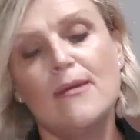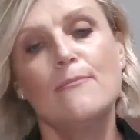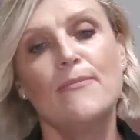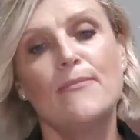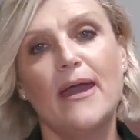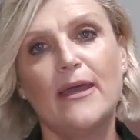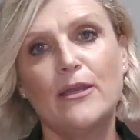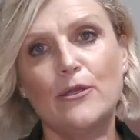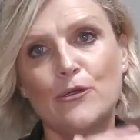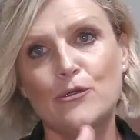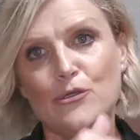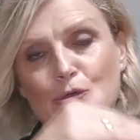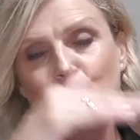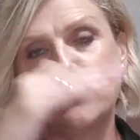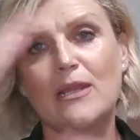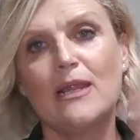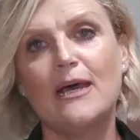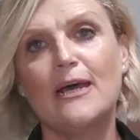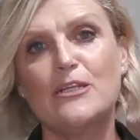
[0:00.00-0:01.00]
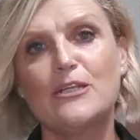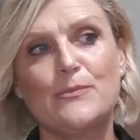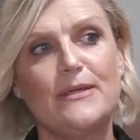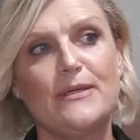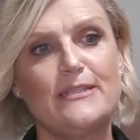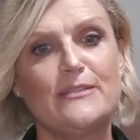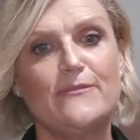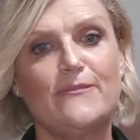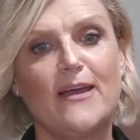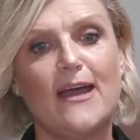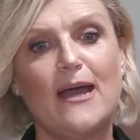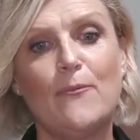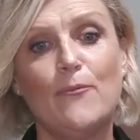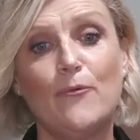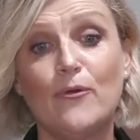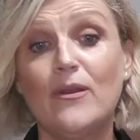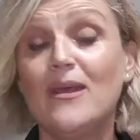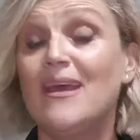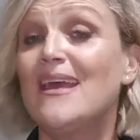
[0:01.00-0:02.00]
Paint it onto a large piece of
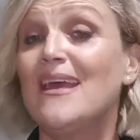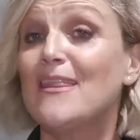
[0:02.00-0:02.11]
cardboard.